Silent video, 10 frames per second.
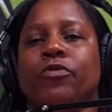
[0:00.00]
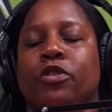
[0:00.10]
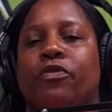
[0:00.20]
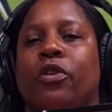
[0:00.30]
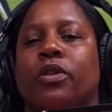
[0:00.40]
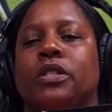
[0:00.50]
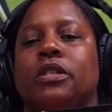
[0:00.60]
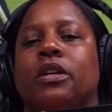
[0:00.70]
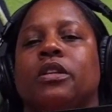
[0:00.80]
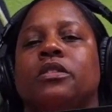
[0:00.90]
to focus
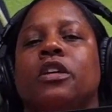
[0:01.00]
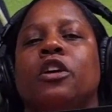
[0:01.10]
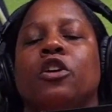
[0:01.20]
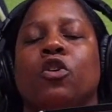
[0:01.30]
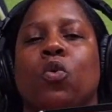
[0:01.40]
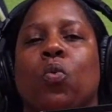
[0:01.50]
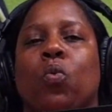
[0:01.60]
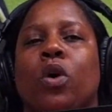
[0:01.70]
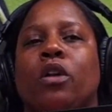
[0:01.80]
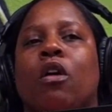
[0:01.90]
on is,
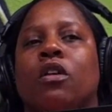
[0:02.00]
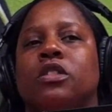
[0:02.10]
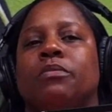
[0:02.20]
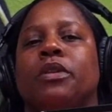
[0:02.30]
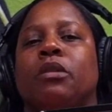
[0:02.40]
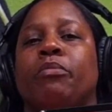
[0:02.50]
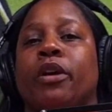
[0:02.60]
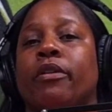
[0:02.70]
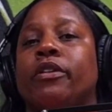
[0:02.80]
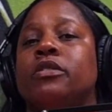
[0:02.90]
what are some of the
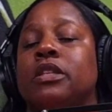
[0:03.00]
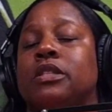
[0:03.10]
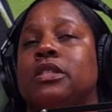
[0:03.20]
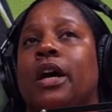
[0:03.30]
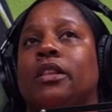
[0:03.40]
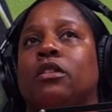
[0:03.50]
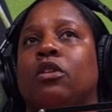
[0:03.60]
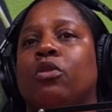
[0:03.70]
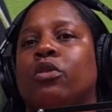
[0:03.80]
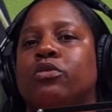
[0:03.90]
barriers inside the
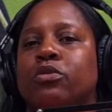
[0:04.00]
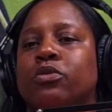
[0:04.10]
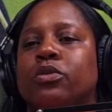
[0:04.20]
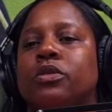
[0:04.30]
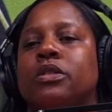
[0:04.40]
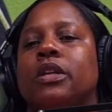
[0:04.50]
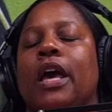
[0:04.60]
local schools?